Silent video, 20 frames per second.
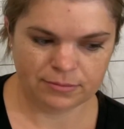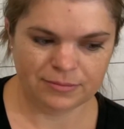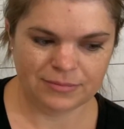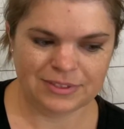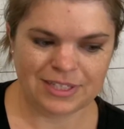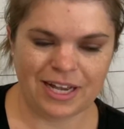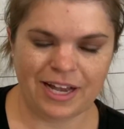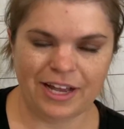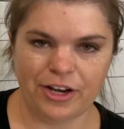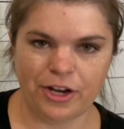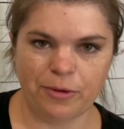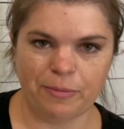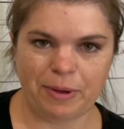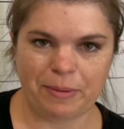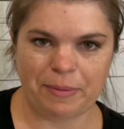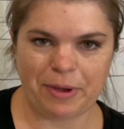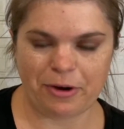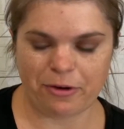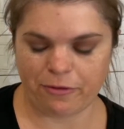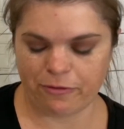I know my
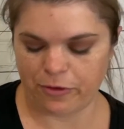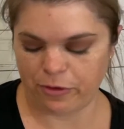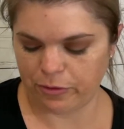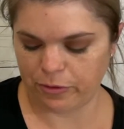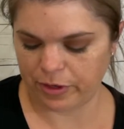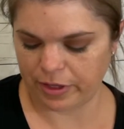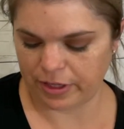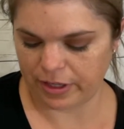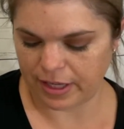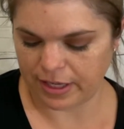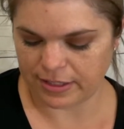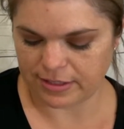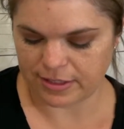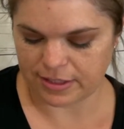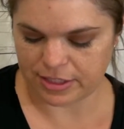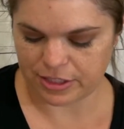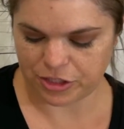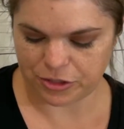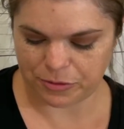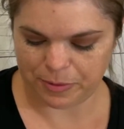microphone really likes the
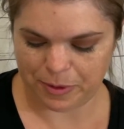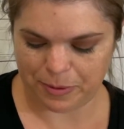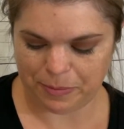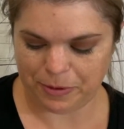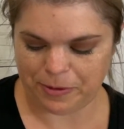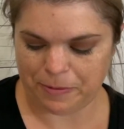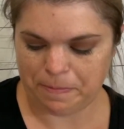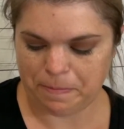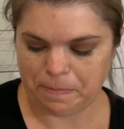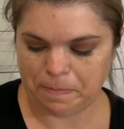tissue paper.